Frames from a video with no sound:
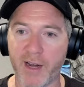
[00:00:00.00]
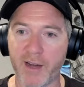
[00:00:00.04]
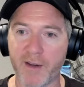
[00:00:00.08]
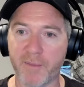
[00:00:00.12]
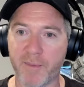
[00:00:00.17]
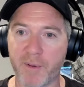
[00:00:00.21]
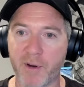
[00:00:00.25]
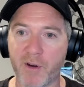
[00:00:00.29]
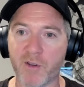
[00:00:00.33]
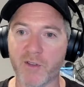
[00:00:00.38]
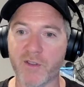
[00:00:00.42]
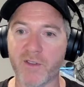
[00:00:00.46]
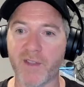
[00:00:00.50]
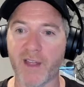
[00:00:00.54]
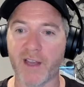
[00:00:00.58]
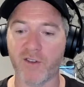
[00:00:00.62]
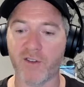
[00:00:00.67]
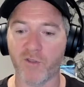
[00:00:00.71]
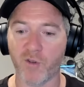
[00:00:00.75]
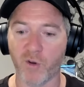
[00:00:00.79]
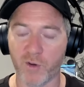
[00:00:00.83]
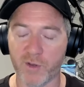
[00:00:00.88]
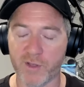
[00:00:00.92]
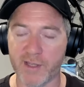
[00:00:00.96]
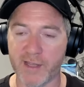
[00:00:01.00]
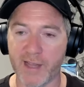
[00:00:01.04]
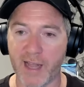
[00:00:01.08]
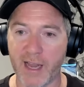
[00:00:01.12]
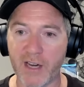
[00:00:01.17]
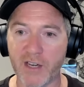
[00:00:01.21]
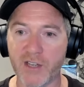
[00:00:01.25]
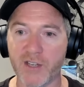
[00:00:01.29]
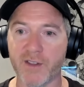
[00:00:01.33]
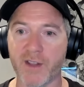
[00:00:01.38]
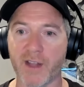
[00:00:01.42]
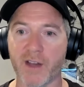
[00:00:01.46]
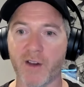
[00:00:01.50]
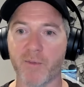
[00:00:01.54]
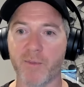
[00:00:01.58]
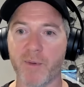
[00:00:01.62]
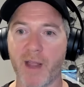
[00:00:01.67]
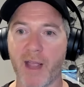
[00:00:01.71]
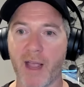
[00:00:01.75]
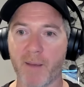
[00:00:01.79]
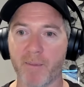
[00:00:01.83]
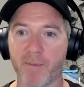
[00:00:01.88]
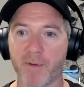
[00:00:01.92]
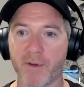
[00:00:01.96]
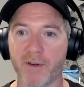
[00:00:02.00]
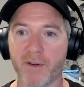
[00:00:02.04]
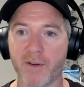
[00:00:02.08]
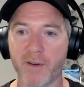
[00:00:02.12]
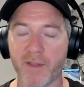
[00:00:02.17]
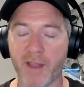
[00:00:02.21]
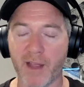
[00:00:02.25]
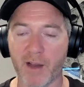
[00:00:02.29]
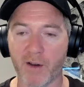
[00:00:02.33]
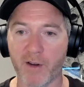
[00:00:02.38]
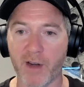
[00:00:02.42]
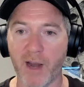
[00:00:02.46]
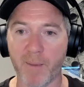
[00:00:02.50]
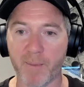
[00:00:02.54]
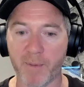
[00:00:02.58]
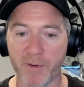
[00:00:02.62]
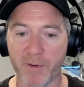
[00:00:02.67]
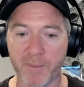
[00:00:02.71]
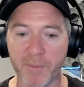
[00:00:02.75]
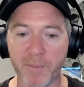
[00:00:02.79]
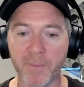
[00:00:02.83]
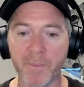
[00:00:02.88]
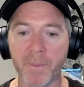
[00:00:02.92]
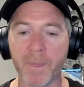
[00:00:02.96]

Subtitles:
And because of that translation that could happen,